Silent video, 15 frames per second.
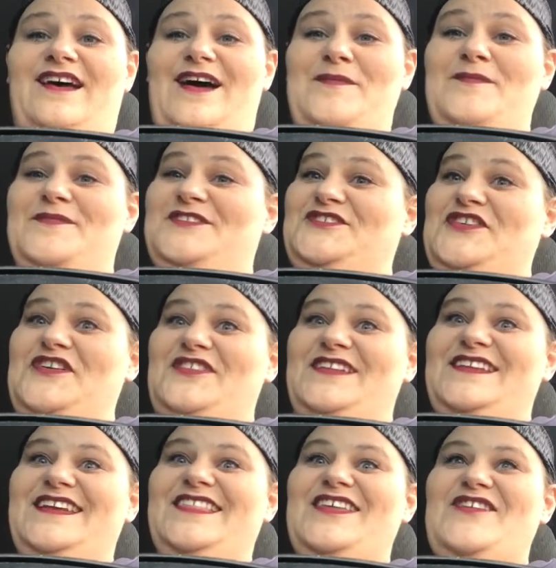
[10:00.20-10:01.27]
I'm
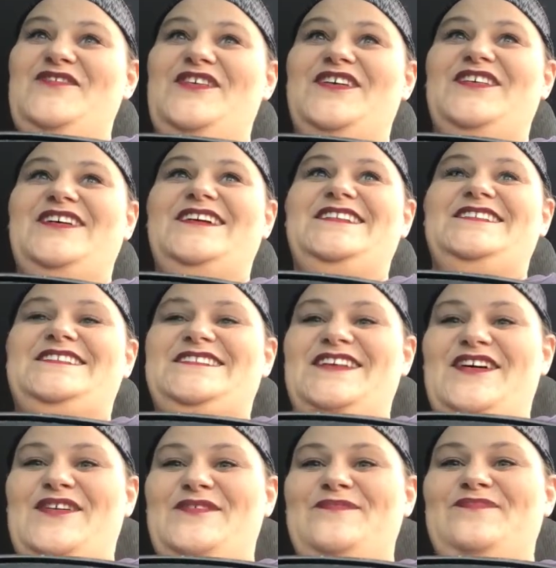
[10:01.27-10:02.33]
struggling to get that water in.
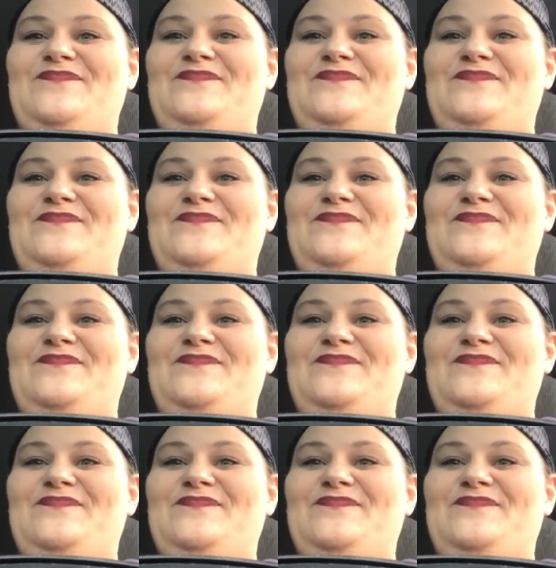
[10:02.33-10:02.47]
So